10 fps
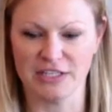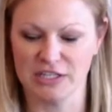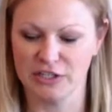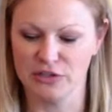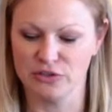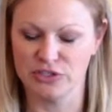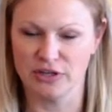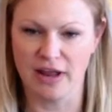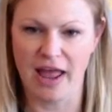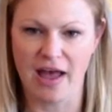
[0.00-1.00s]
You should
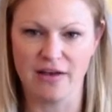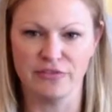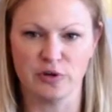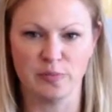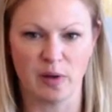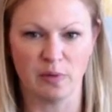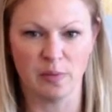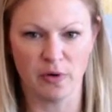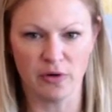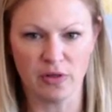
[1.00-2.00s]
have your bubble
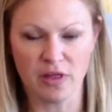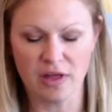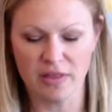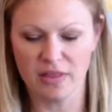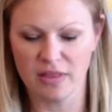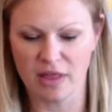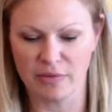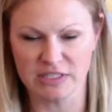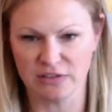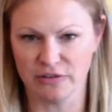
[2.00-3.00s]
bowl that was
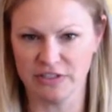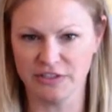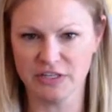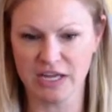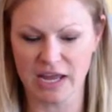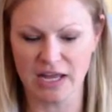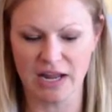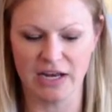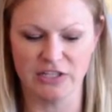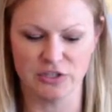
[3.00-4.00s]
included in your kit,
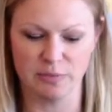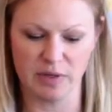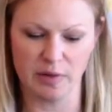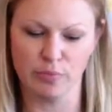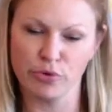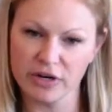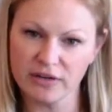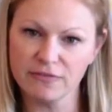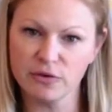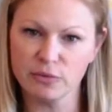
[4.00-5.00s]
and it should be pretty
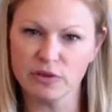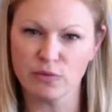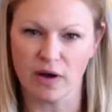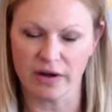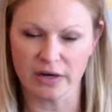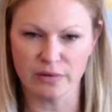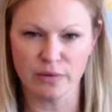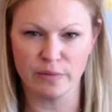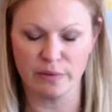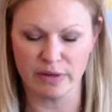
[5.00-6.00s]
full with water.
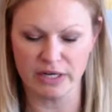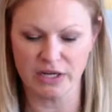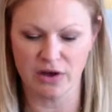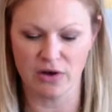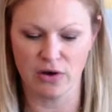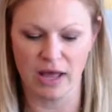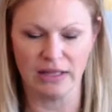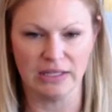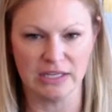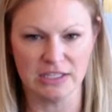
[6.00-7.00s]
We want to go at
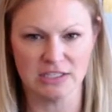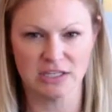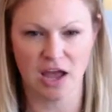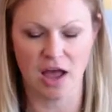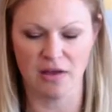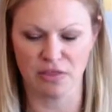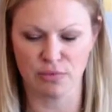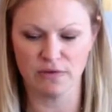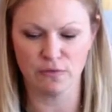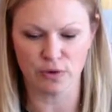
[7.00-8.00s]
least
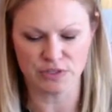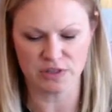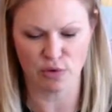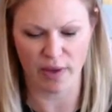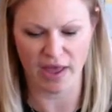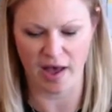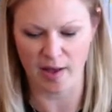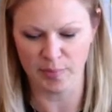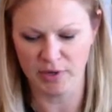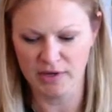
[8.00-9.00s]
3/4 of the way
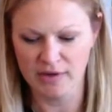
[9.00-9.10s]
up.